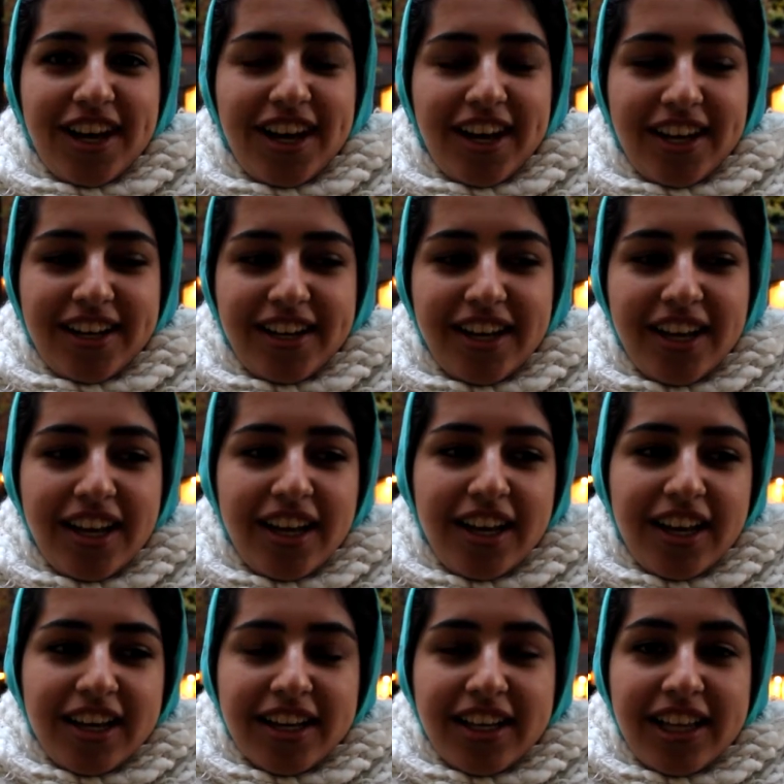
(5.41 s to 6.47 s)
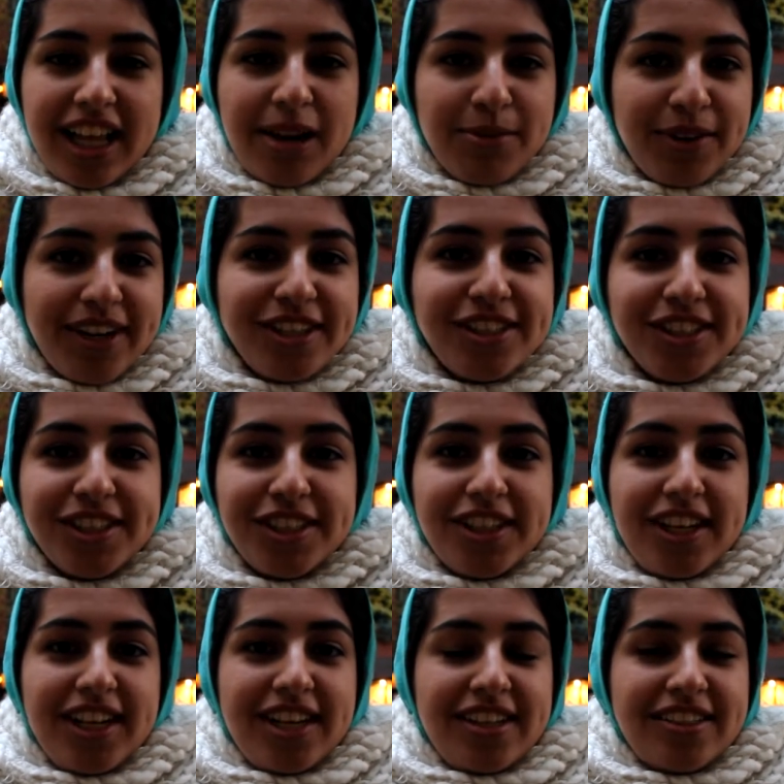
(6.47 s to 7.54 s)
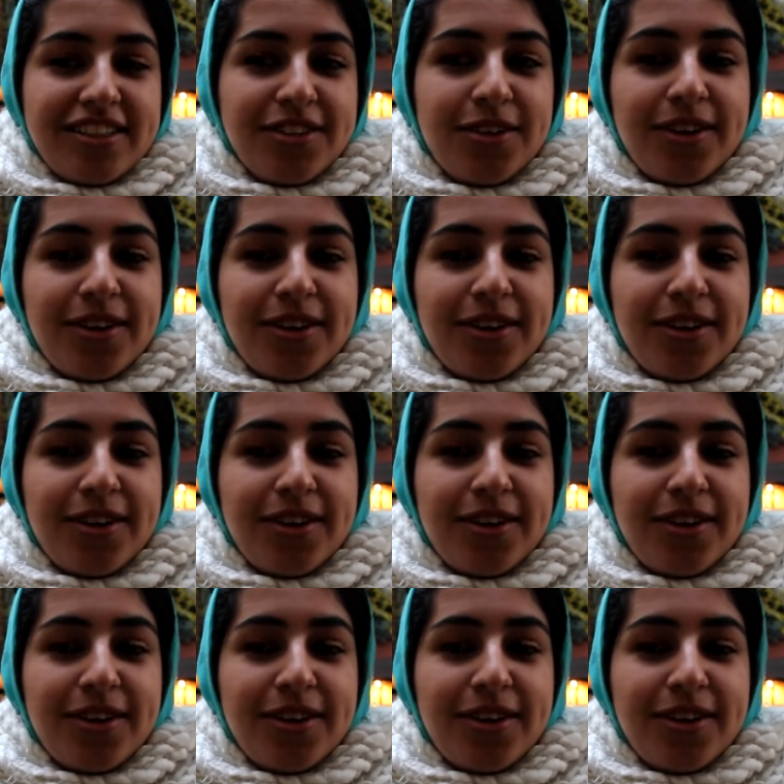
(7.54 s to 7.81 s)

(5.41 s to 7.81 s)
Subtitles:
on collaboration and